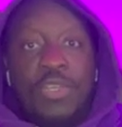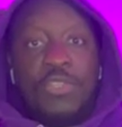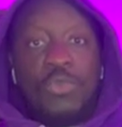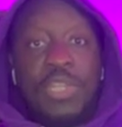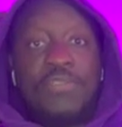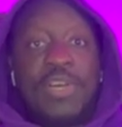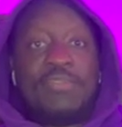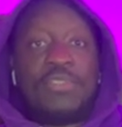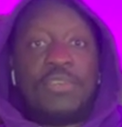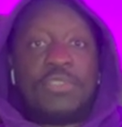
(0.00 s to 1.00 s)
25
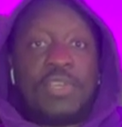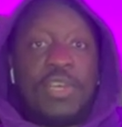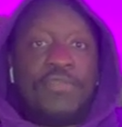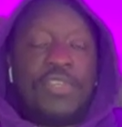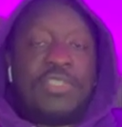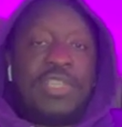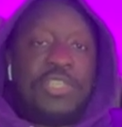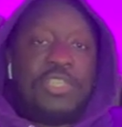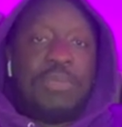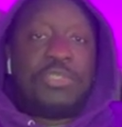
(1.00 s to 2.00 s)
stocks to cover, so let's
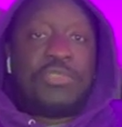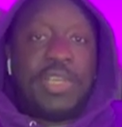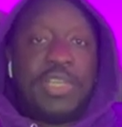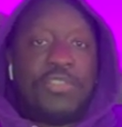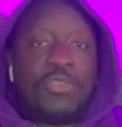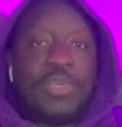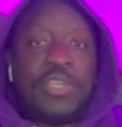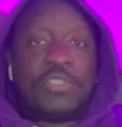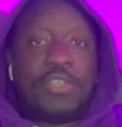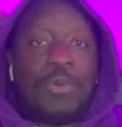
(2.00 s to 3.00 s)
jump straight into it. I'll
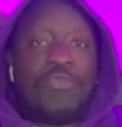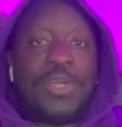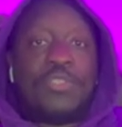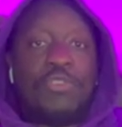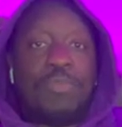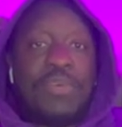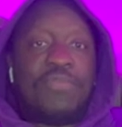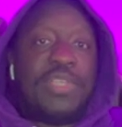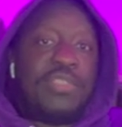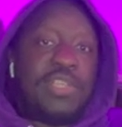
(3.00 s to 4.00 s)
start with my 2
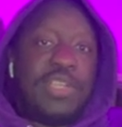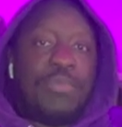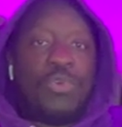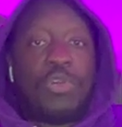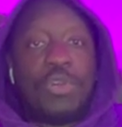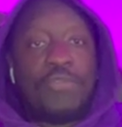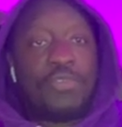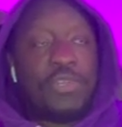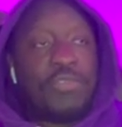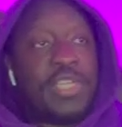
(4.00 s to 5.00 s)
monthlies and then we'll go
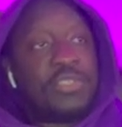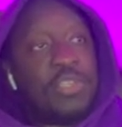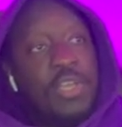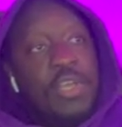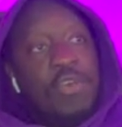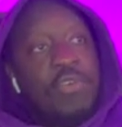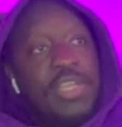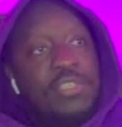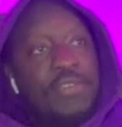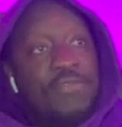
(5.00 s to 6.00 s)
through the rest. Right,
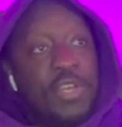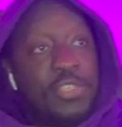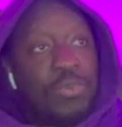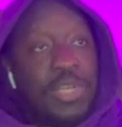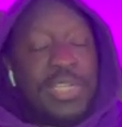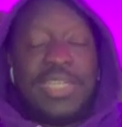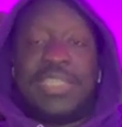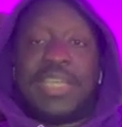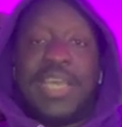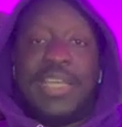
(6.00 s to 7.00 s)
so the first one
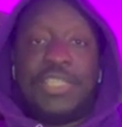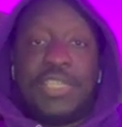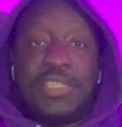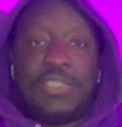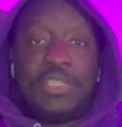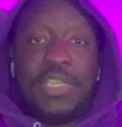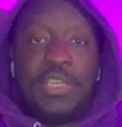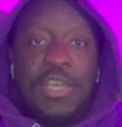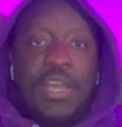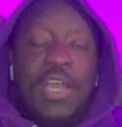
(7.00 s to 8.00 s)
is AG&C.
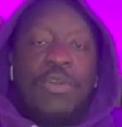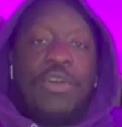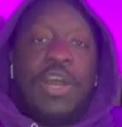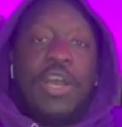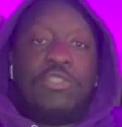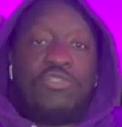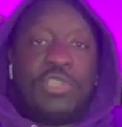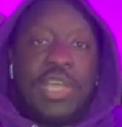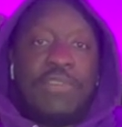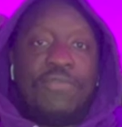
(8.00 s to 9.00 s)
I got
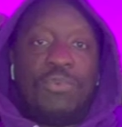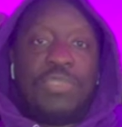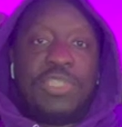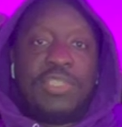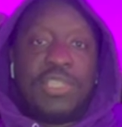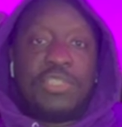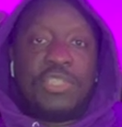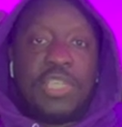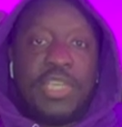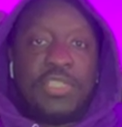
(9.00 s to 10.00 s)
146
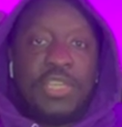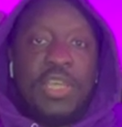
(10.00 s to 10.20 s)
shares,